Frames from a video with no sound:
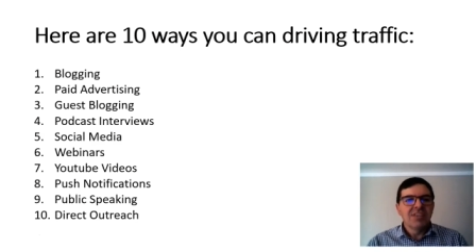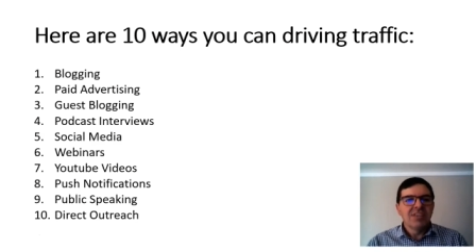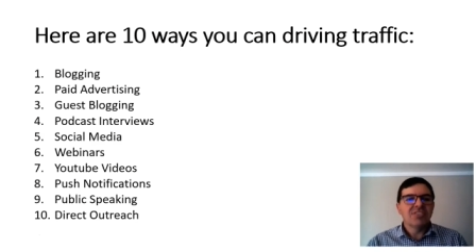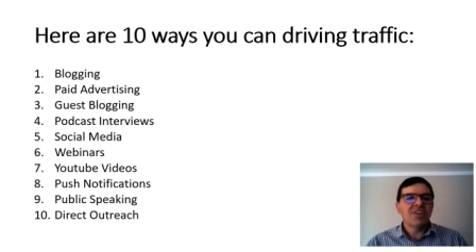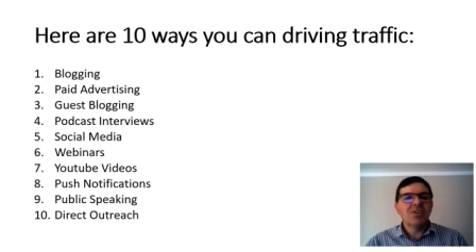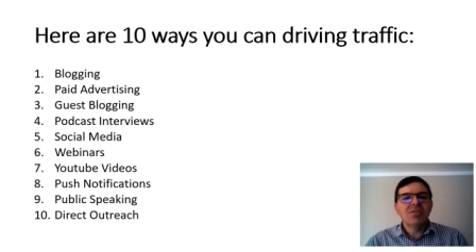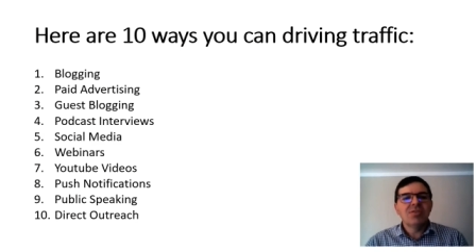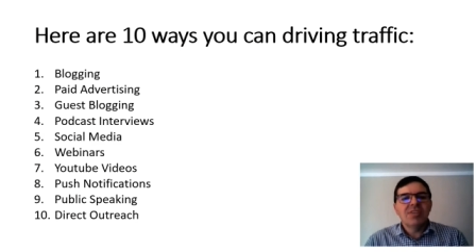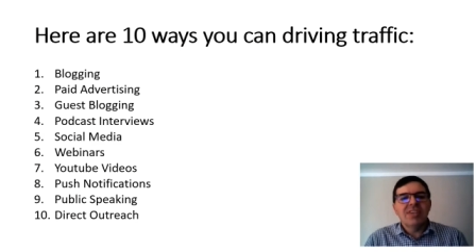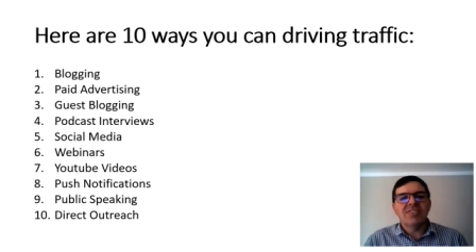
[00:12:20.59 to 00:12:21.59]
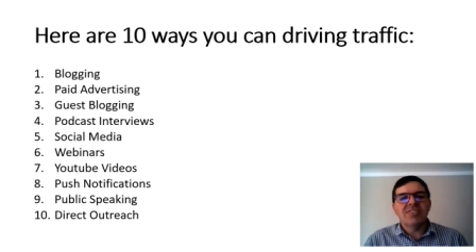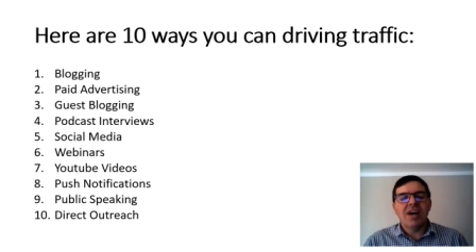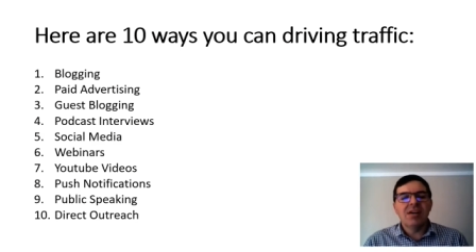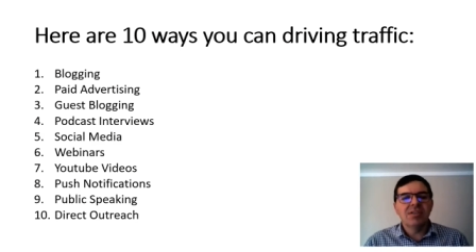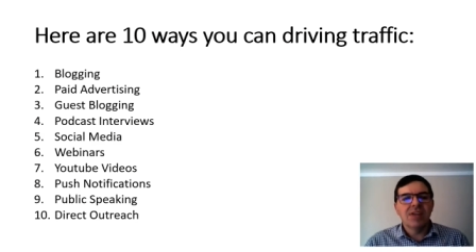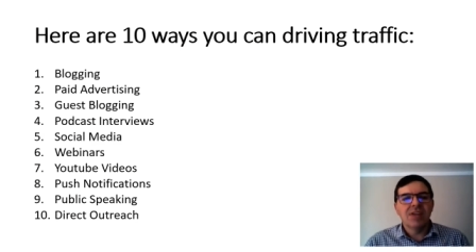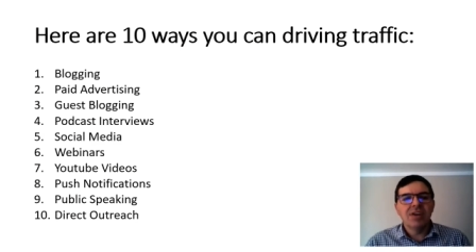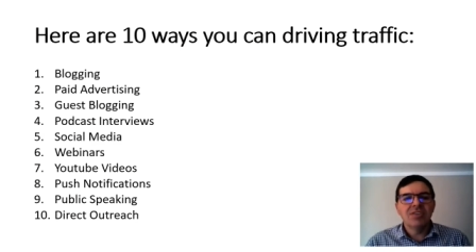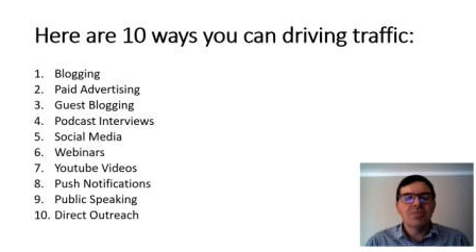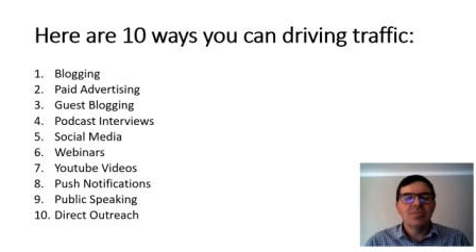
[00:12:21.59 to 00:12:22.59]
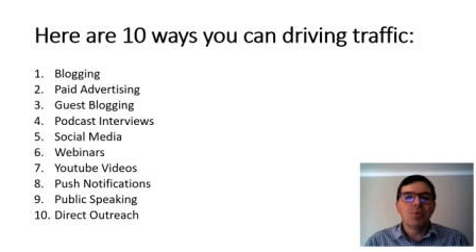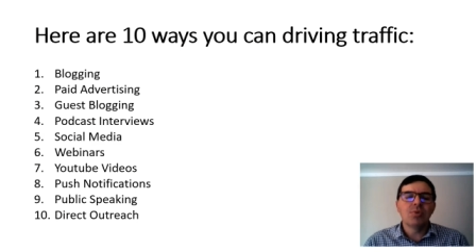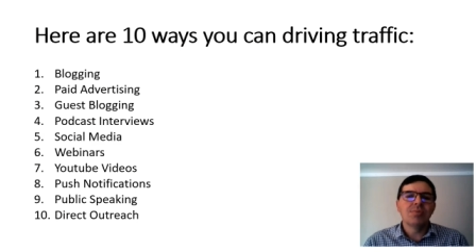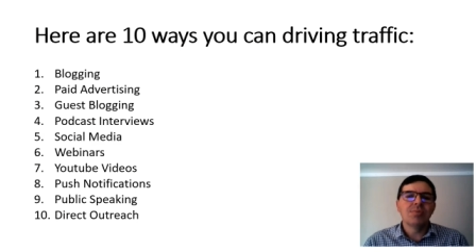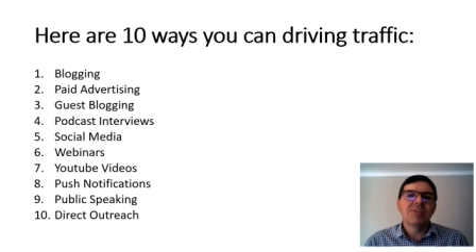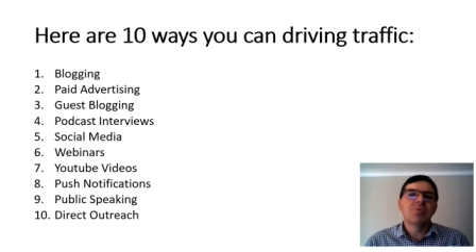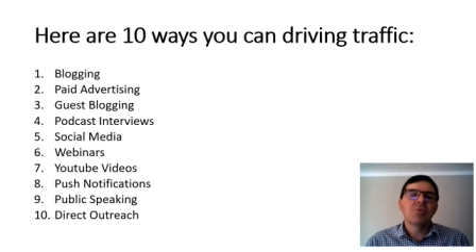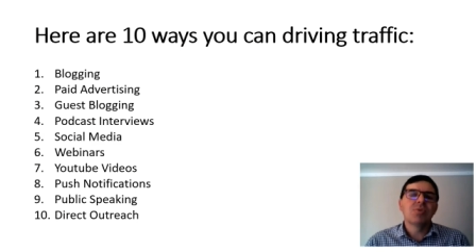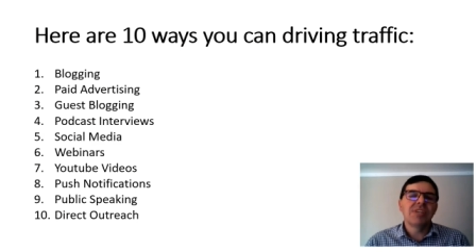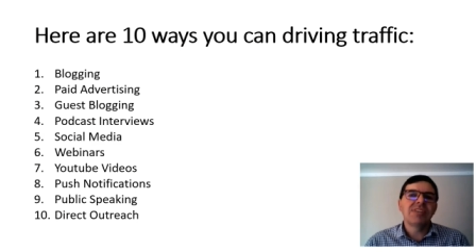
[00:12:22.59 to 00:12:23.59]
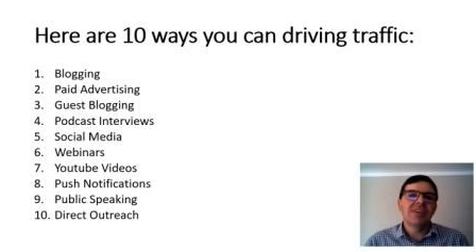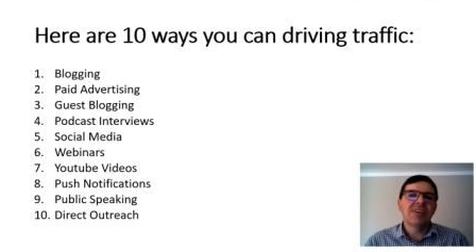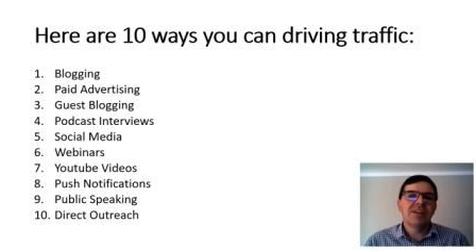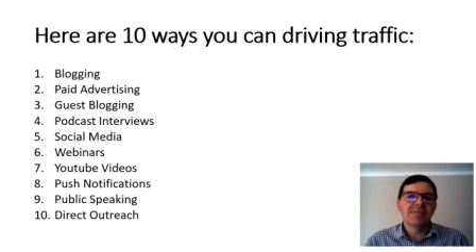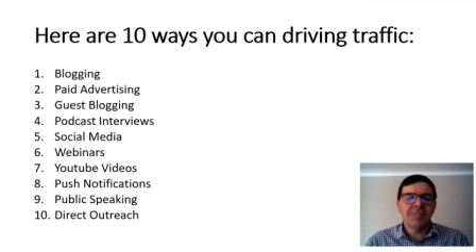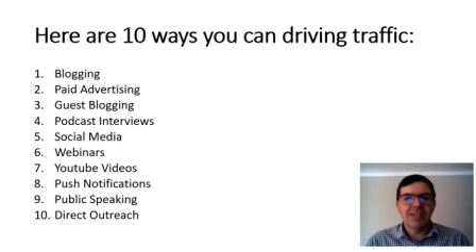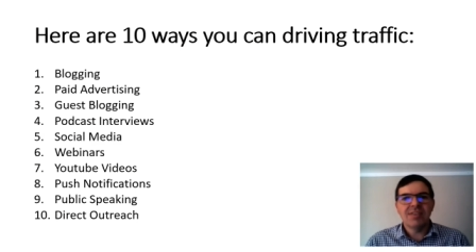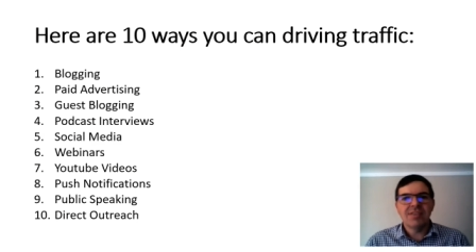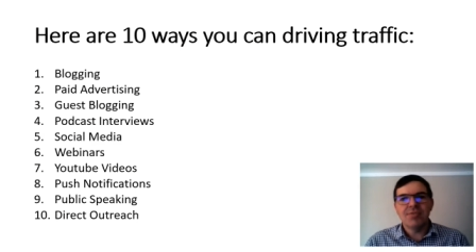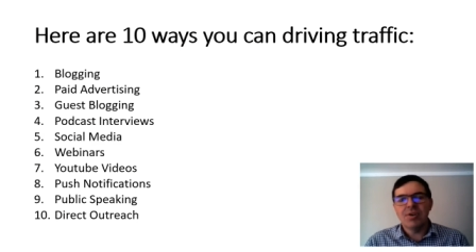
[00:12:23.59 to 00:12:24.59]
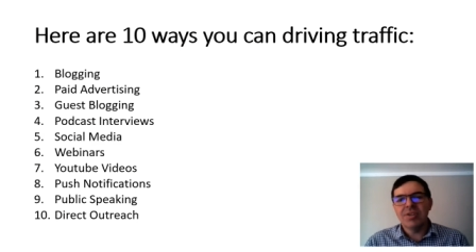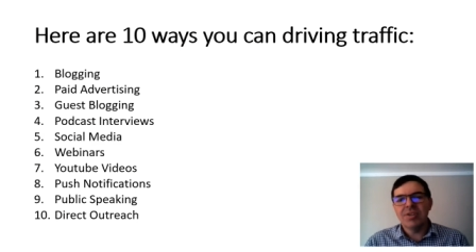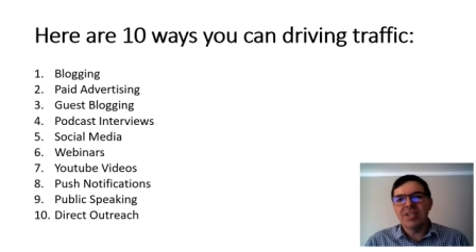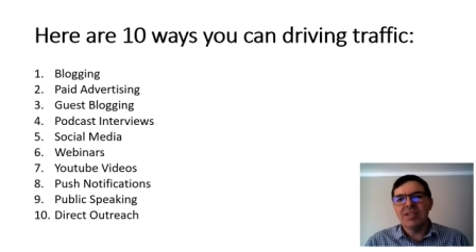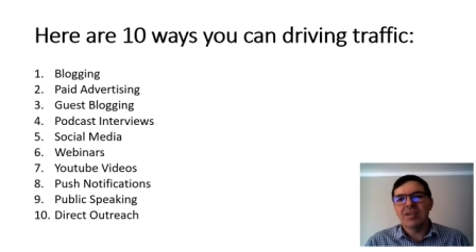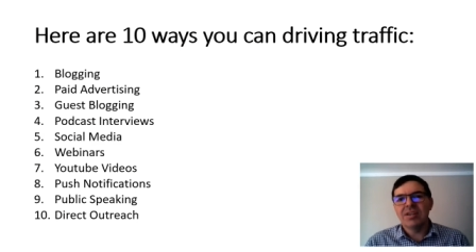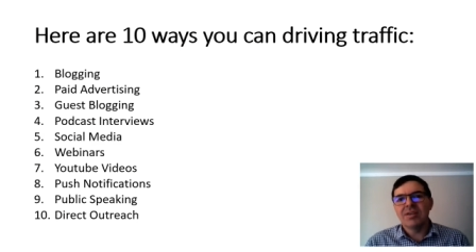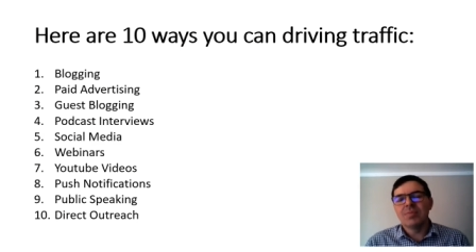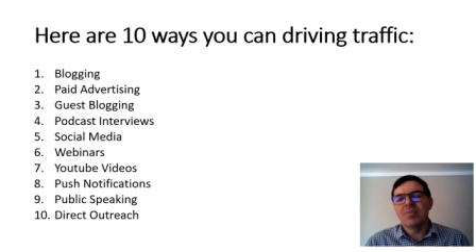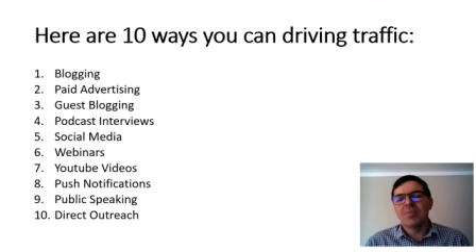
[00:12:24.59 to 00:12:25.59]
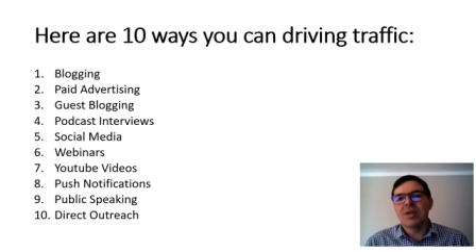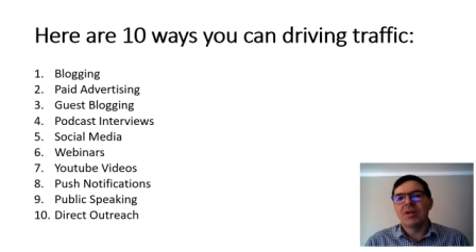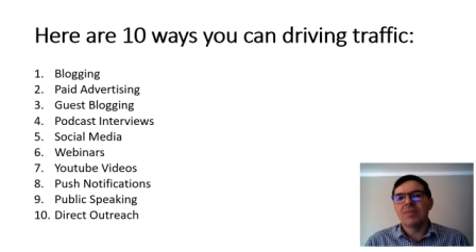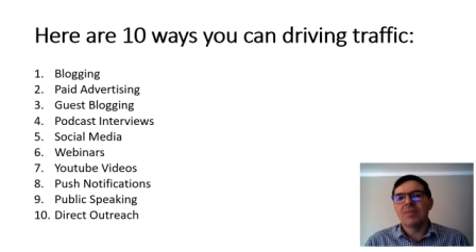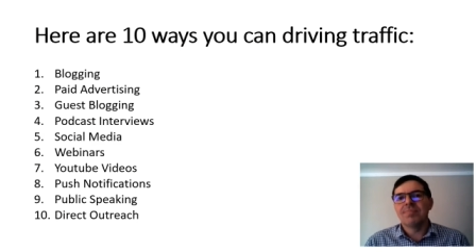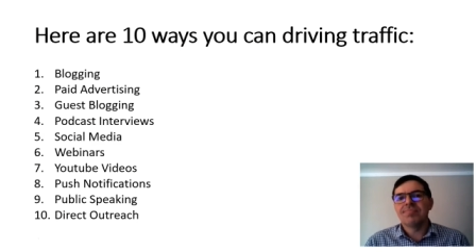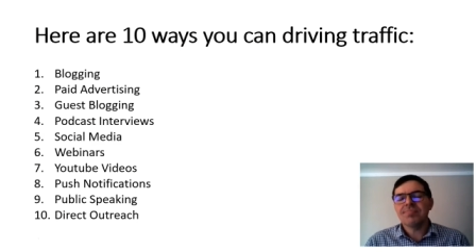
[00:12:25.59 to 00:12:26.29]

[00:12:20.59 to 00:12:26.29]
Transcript: So yes, I'll go into more, much more detail in the following um, um,